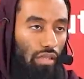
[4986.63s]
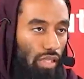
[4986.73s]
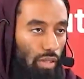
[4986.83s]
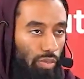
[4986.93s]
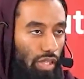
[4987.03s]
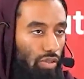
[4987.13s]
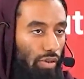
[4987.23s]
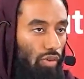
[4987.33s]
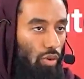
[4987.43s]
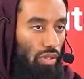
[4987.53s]
This is pretty
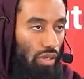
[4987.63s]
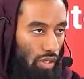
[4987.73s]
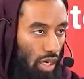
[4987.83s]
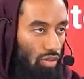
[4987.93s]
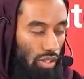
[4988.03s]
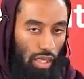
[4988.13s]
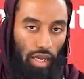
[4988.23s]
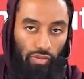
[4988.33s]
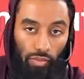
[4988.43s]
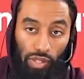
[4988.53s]
straightforward. Are you allowed to
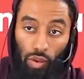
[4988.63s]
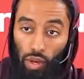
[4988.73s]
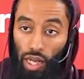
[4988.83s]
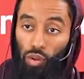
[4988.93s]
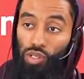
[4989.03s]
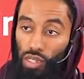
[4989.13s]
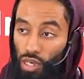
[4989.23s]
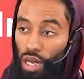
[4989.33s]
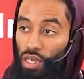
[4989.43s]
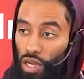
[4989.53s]
take from someone else's
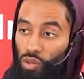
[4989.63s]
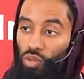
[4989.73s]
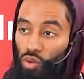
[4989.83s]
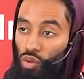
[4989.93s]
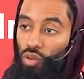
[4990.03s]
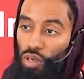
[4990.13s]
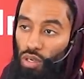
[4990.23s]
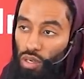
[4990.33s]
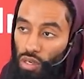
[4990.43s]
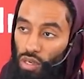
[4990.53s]
garden now to
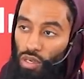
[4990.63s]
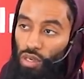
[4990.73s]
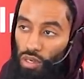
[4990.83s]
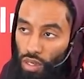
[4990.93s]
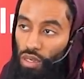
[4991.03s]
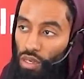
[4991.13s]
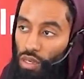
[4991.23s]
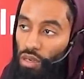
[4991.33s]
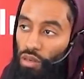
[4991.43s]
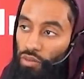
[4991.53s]

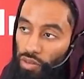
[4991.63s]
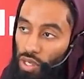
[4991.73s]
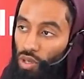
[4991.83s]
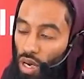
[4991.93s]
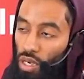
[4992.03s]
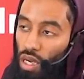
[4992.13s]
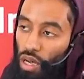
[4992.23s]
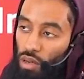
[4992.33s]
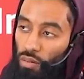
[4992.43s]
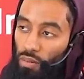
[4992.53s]
feed your hunger?